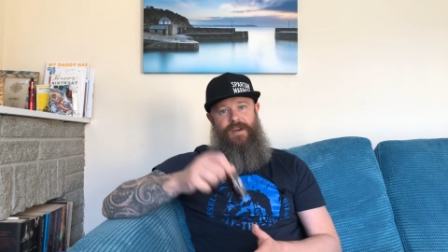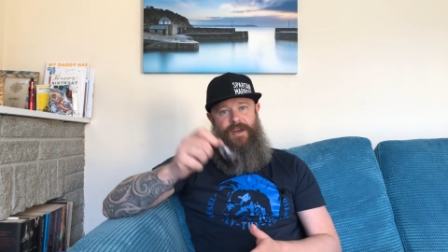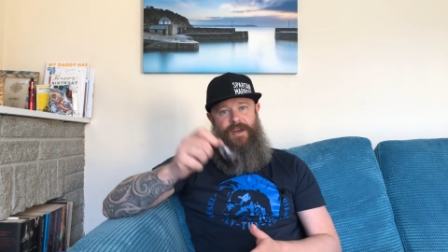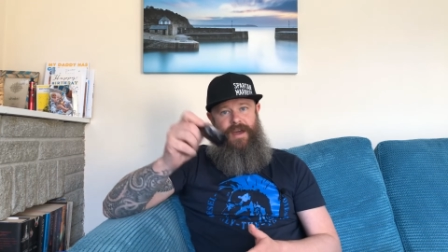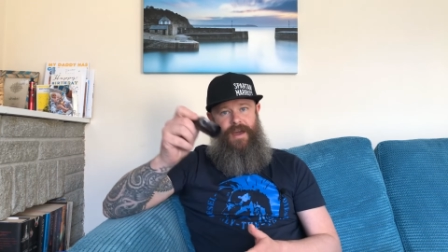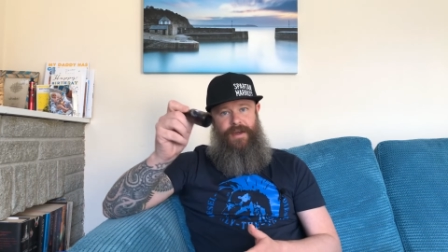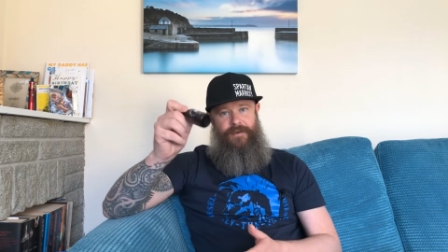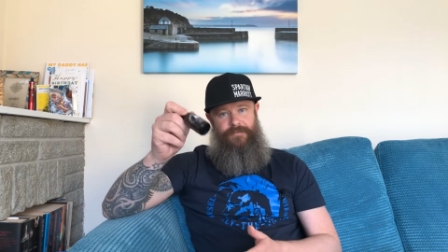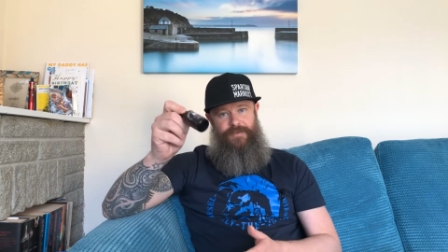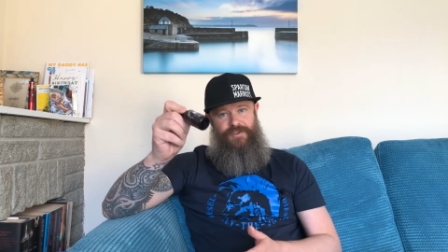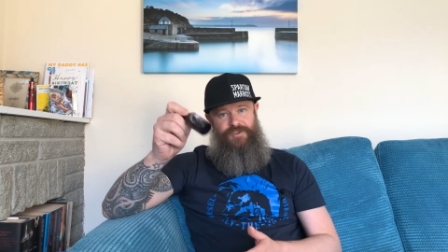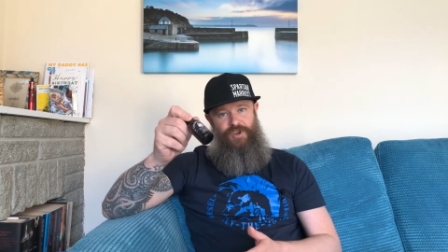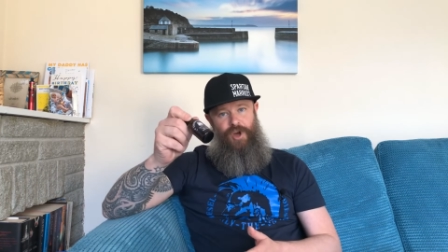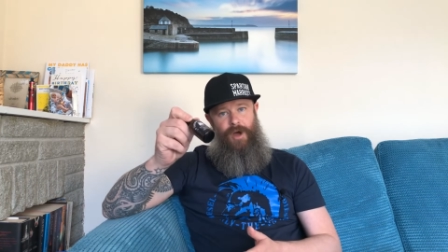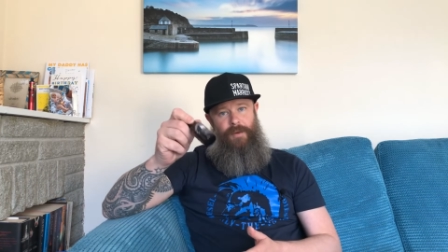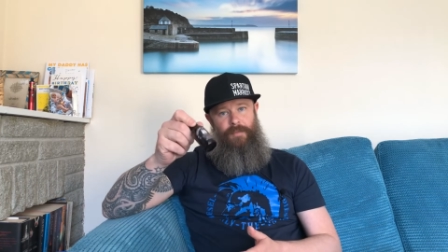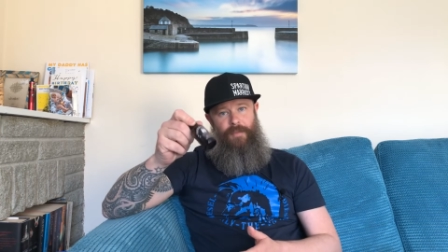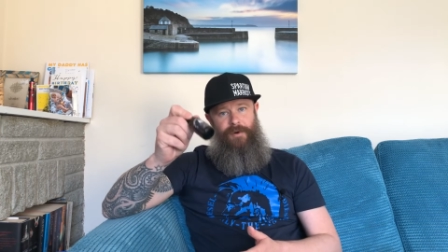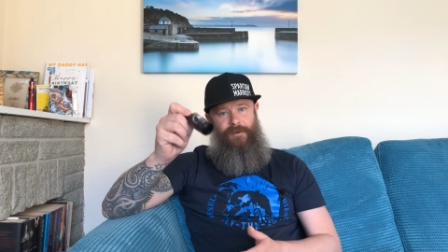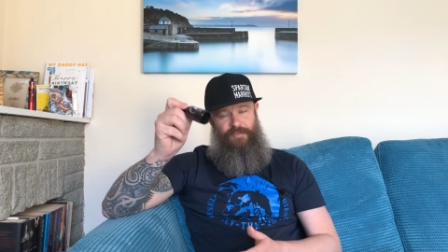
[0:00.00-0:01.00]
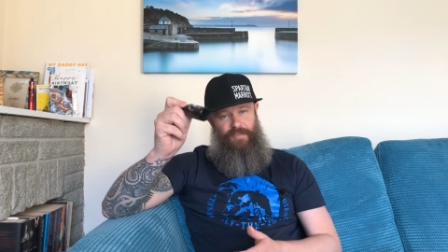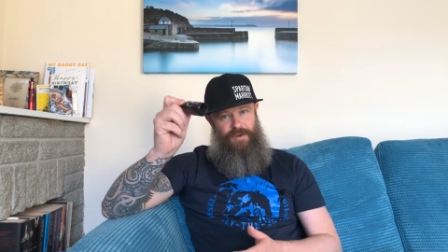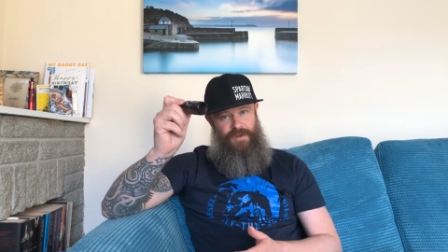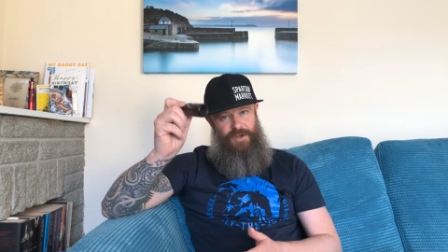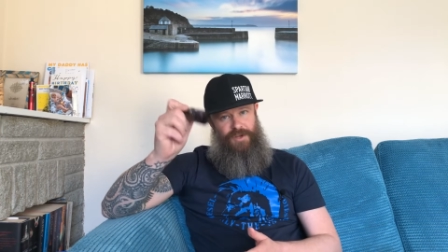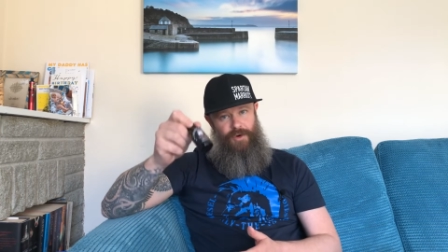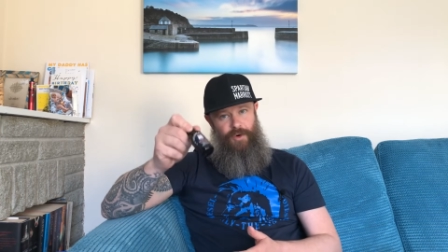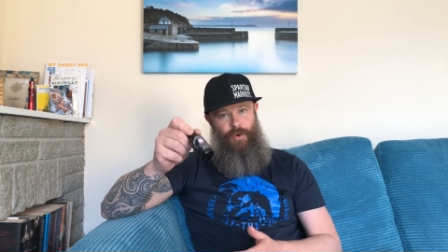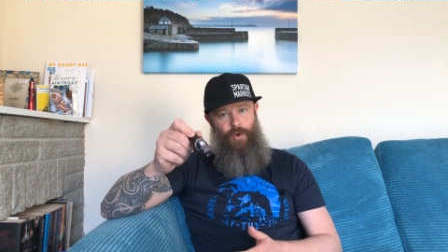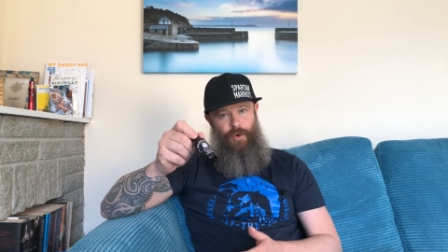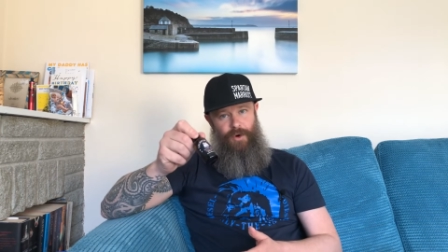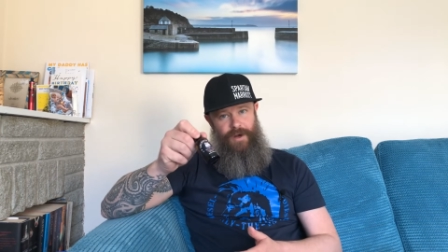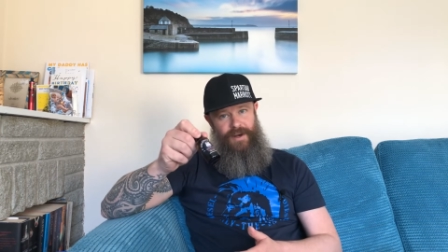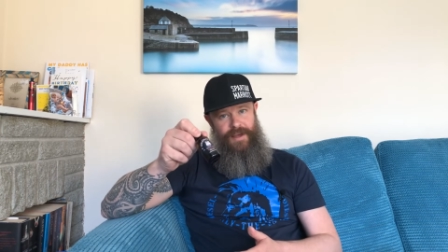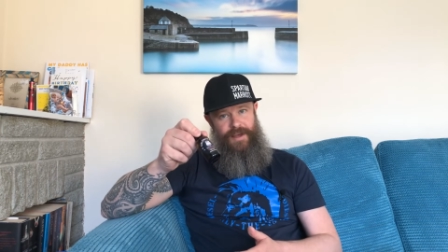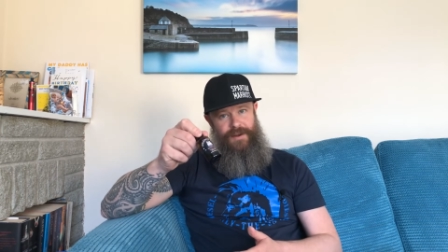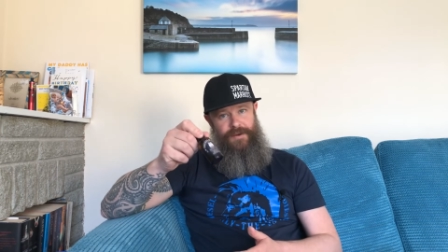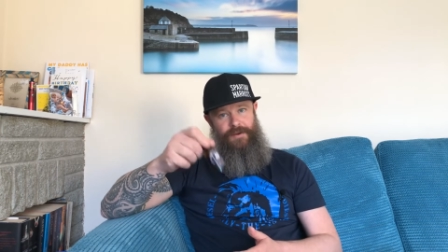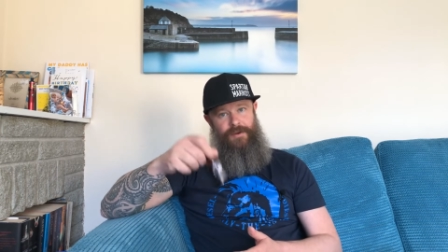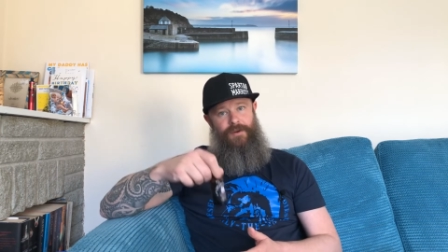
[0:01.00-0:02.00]
Every time I've put the oil
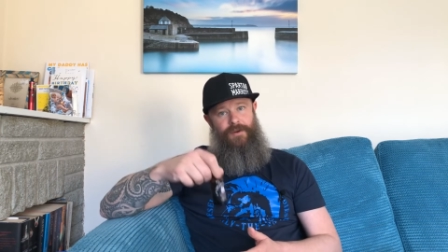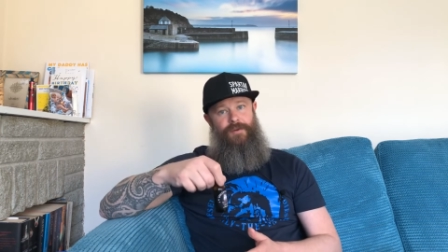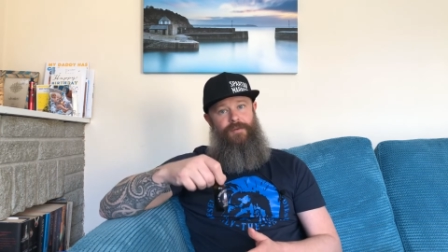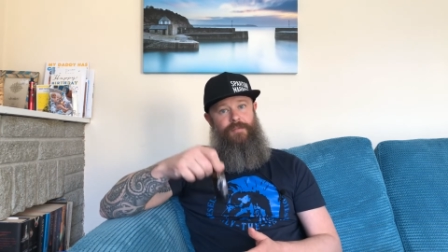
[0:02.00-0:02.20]
in,